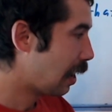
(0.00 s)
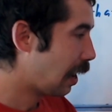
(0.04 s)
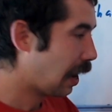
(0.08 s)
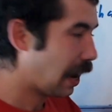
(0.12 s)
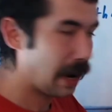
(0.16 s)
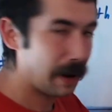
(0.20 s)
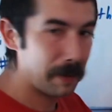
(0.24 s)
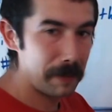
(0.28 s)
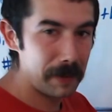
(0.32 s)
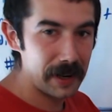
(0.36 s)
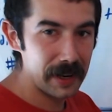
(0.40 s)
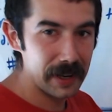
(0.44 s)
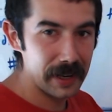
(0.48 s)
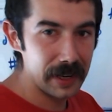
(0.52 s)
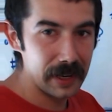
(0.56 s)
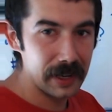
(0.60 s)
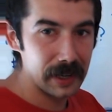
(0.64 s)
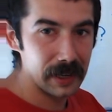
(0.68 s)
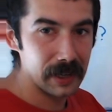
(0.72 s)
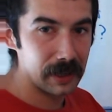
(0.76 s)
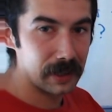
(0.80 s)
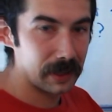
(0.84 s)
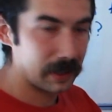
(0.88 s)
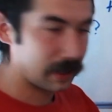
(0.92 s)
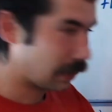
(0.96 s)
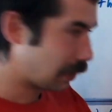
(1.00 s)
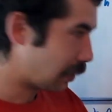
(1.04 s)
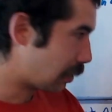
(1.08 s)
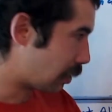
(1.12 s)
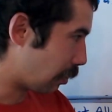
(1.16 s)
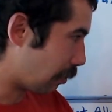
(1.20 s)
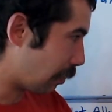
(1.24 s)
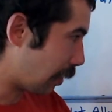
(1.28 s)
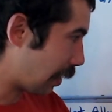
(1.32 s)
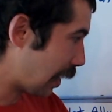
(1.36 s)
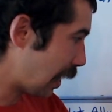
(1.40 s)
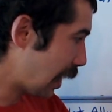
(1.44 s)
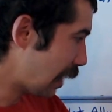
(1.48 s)
how many,
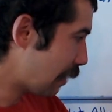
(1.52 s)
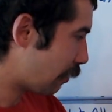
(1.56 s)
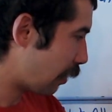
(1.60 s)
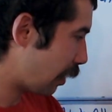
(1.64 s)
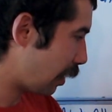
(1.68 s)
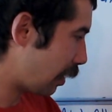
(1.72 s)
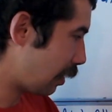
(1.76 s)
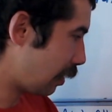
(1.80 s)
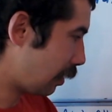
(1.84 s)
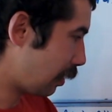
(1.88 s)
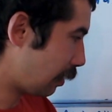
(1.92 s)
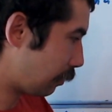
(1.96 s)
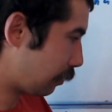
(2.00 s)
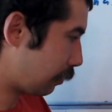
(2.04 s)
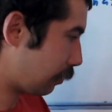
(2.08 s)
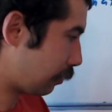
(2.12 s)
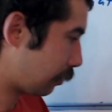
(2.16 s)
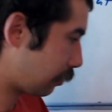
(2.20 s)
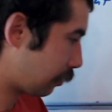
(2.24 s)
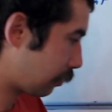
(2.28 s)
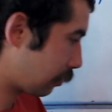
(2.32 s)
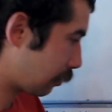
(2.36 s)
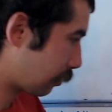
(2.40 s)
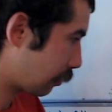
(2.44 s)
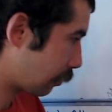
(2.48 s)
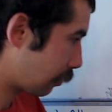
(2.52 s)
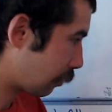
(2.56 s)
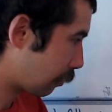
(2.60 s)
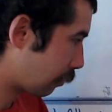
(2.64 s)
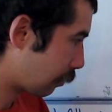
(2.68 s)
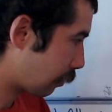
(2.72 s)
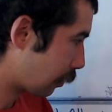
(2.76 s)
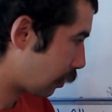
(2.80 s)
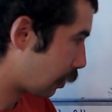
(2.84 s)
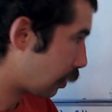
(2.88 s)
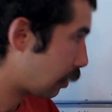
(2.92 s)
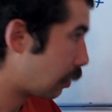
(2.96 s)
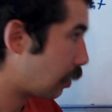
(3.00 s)
so even
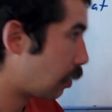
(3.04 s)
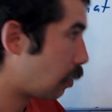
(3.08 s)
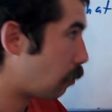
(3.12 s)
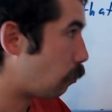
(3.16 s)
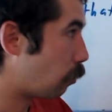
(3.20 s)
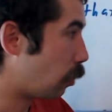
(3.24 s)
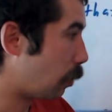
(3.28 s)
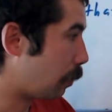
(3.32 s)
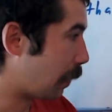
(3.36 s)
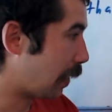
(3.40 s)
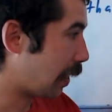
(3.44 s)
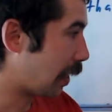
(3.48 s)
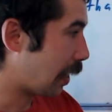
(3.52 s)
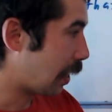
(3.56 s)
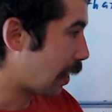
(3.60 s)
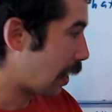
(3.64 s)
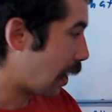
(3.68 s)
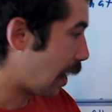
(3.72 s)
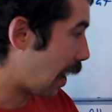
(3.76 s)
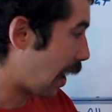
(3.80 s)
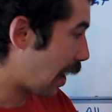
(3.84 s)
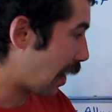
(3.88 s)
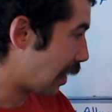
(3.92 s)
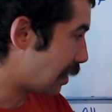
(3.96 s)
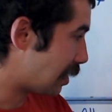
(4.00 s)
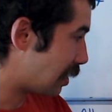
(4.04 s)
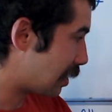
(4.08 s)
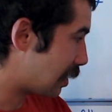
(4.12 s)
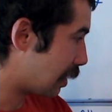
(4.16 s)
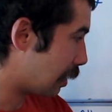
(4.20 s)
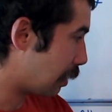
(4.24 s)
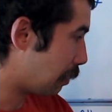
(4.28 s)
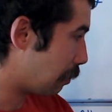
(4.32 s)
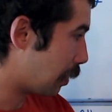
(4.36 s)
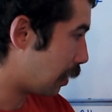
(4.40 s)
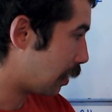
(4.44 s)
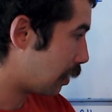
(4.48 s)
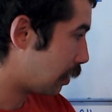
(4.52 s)
would be a
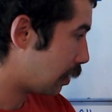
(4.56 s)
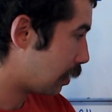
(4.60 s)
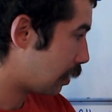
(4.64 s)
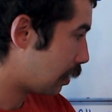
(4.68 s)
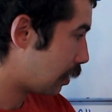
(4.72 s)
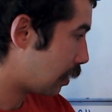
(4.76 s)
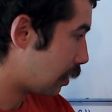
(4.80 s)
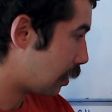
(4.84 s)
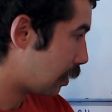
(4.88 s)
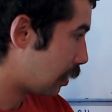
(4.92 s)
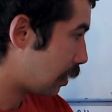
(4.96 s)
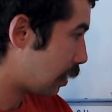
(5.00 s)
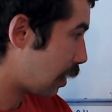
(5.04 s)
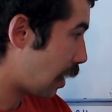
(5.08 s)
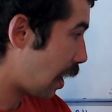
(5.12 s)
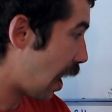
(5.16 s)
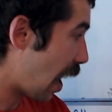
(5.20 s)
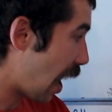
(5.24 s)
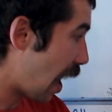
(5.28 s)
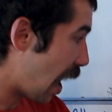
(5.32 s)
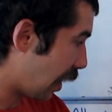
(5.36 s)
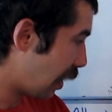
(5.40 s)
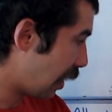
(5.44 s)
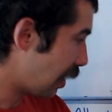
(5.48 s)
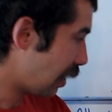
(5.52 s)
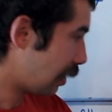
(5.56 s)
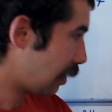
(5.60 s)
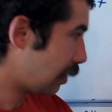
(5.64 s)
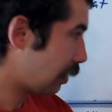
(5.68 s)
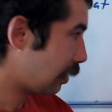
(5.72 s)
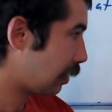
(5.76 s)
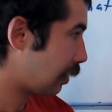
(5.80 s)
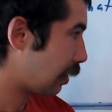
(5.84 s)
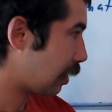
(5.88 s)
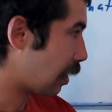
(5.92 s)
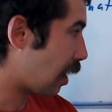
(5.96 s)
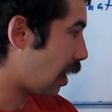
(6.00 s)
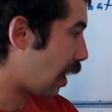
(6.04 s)
sub n.
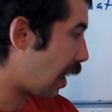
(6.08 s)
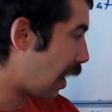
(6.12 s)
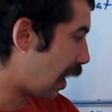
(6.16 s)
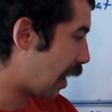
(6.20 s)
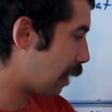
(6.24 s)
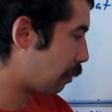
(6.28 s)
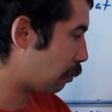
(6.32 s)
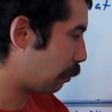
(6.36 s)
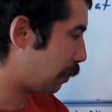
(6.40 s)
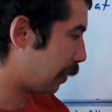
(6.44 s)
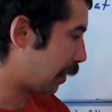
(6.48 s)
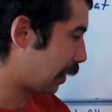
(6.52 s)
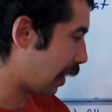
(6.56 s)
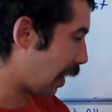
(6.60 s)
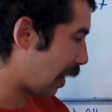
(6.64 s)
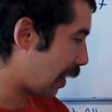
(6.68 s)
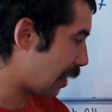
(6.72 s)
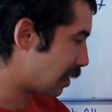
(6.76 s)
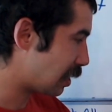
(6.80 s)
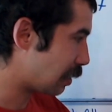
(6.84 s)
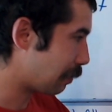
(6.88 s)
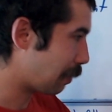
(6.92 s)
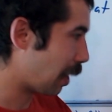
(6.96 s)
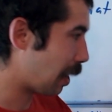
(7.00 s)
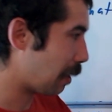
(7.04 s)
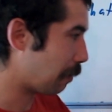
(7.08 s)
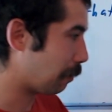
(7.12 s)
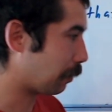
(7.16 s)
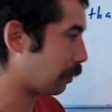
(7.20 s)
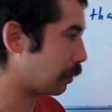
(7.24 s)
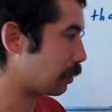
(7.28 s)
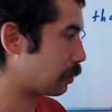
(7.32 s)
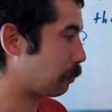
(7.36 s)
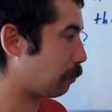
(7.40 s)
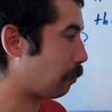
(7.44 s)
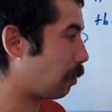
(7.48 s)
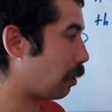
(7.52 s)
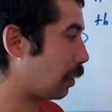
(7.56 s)
Odd would be a sub n
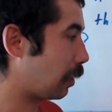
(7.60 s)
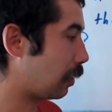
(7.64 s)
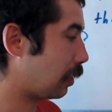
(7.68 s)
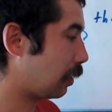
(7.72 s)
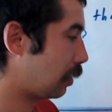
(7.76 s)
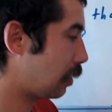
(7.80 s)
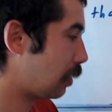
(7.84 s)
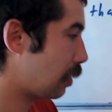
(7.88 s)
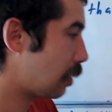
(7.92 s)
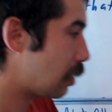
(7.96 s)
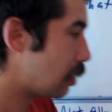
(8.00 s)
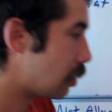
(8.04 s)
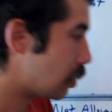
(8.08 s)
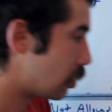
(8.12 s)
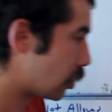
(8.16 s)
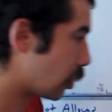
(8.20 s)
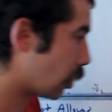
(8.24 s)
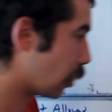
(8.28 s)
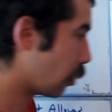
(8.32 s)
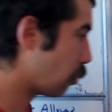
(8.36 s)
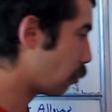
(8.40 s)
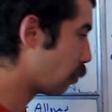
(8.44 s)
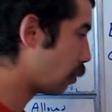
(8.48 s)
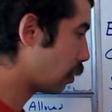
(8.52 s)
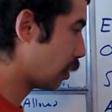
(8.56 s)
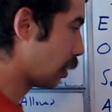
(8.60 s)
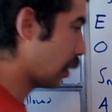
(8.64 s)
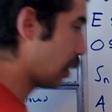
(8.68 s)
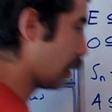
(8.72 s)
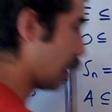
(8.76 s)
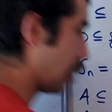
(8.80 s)
plus one. So